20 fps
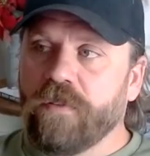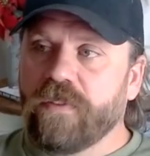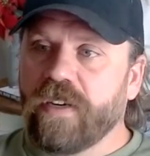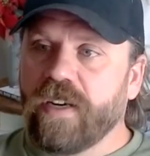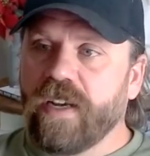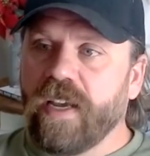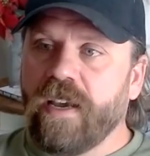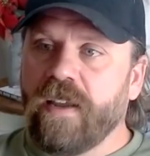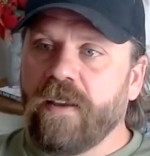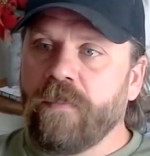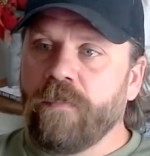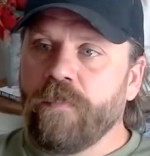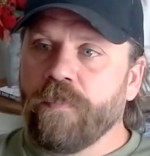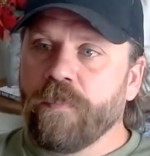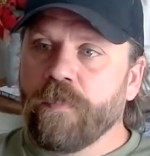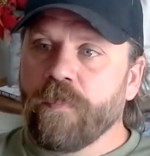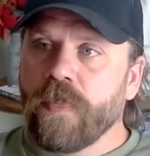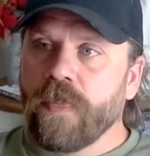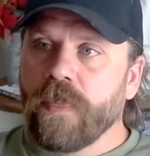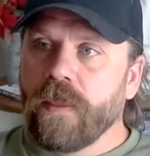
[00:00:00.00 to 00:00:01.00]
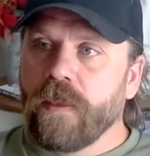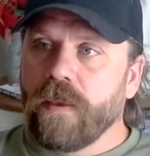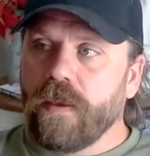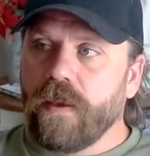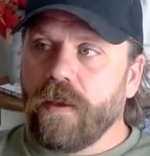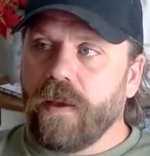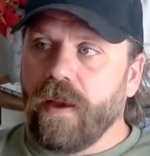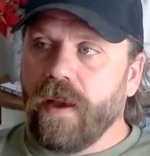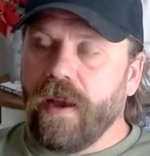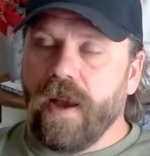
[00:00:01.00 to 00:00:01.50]
over again,
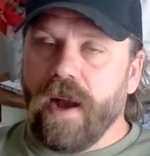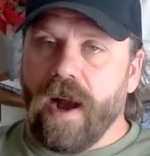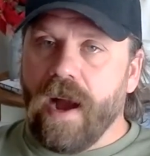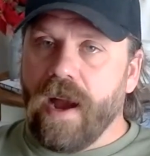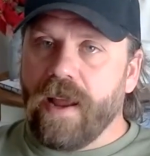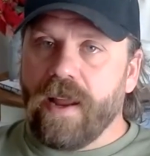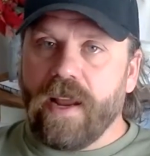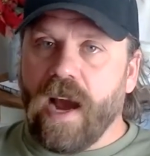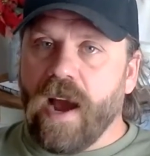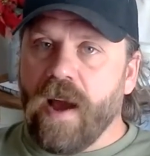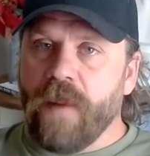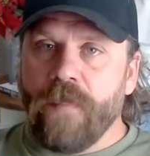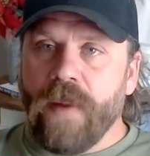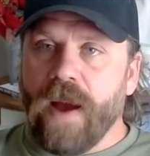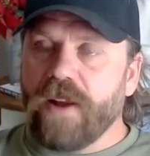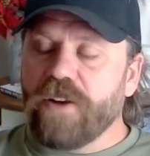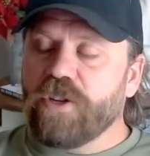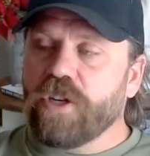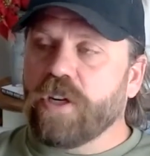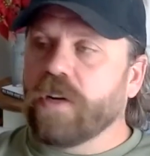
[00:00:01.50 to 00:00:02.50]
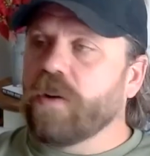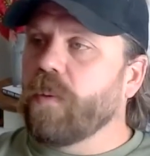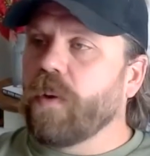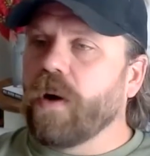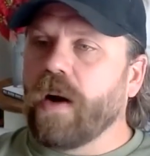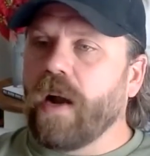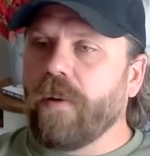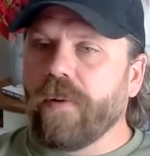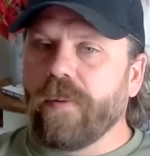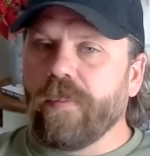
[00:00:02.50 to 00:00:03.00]
I'm not sure
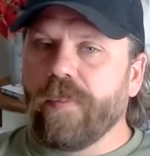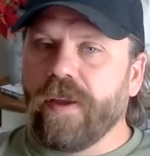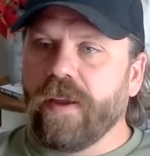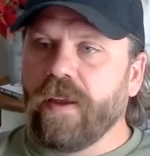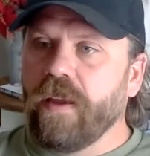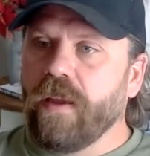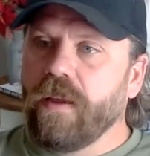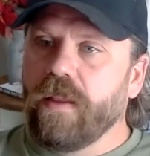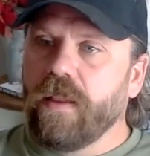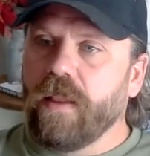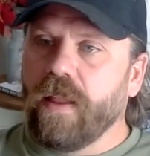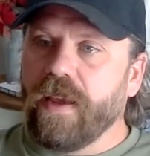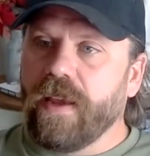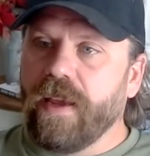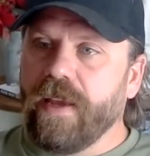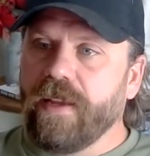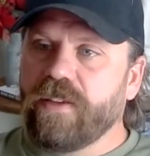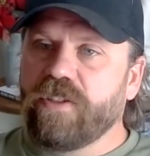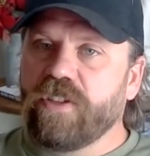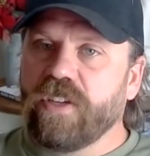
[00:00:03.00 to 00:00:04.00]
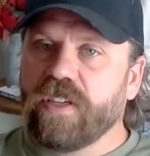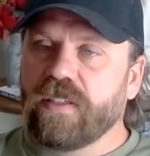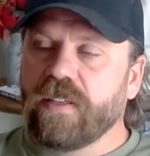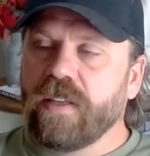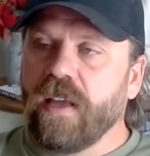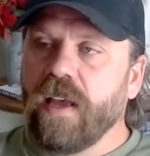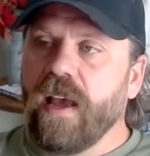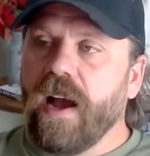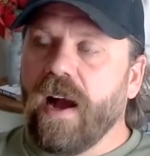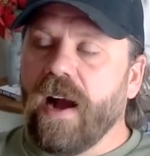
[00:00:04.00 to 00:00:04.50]
where I would be. Like, it's just
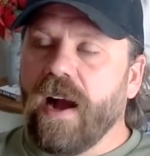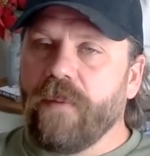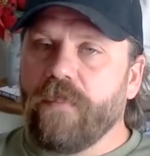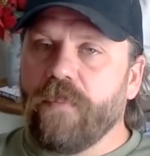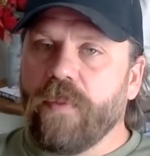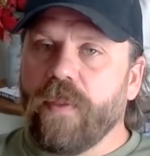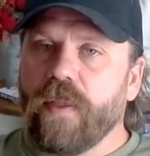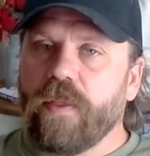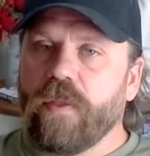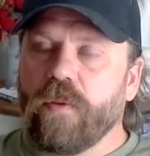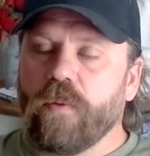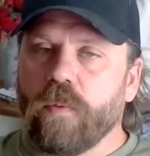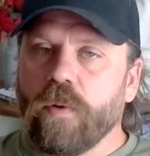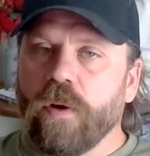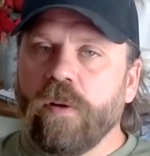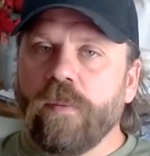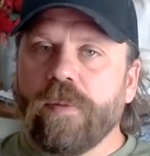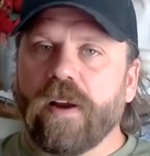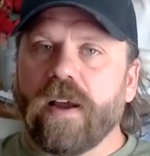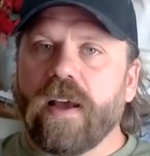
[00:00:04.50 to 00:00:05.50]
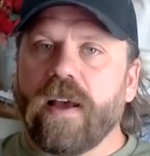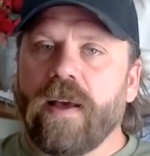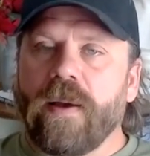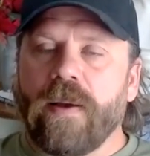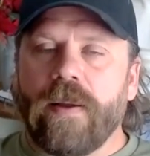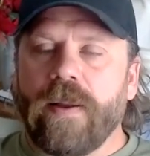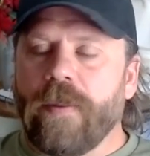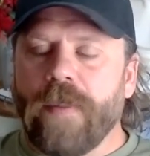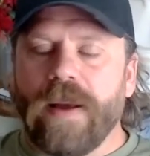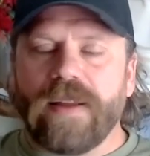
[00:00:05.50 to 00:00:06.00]
the rubric.
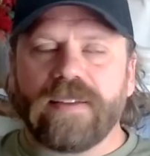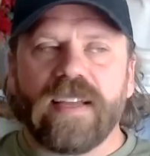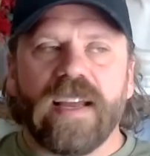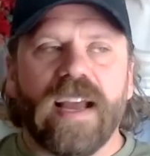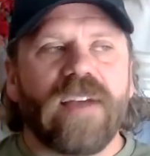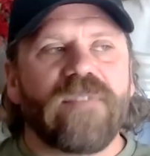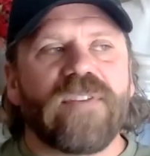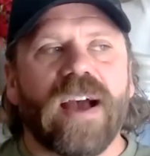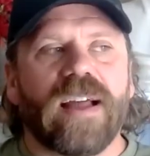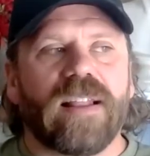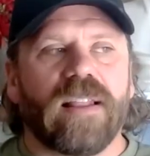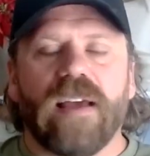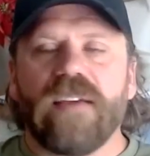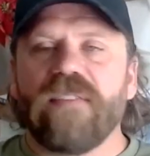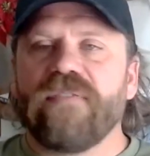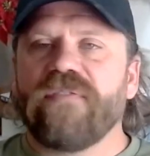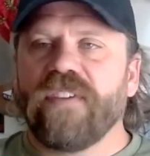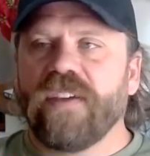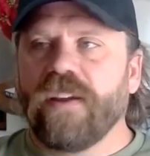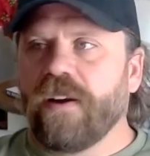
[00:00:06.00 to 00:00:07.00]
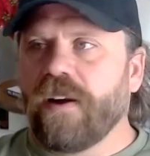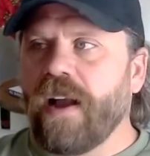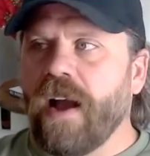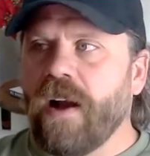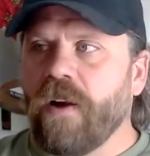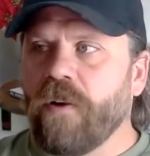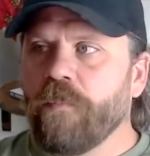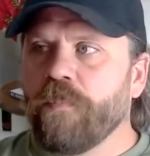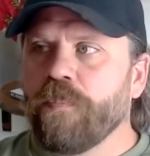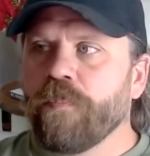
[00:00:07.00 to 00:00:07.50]
And I'm not saying I've got life figured
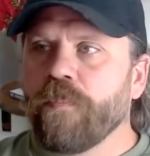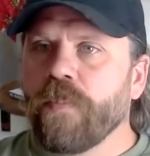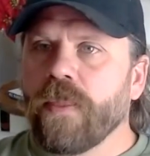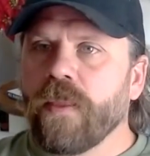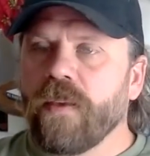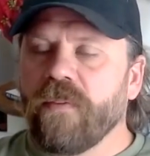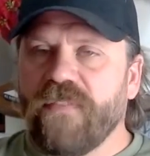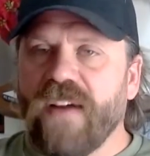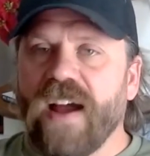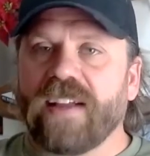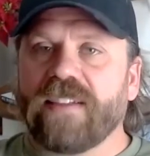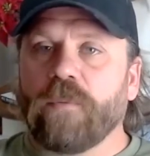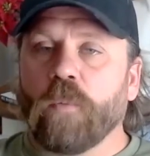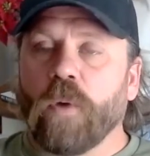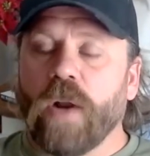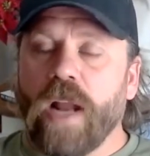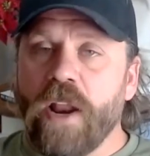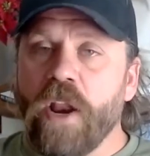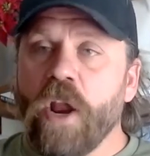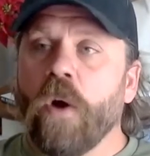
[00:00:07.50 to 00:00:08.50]
out. In fact, what I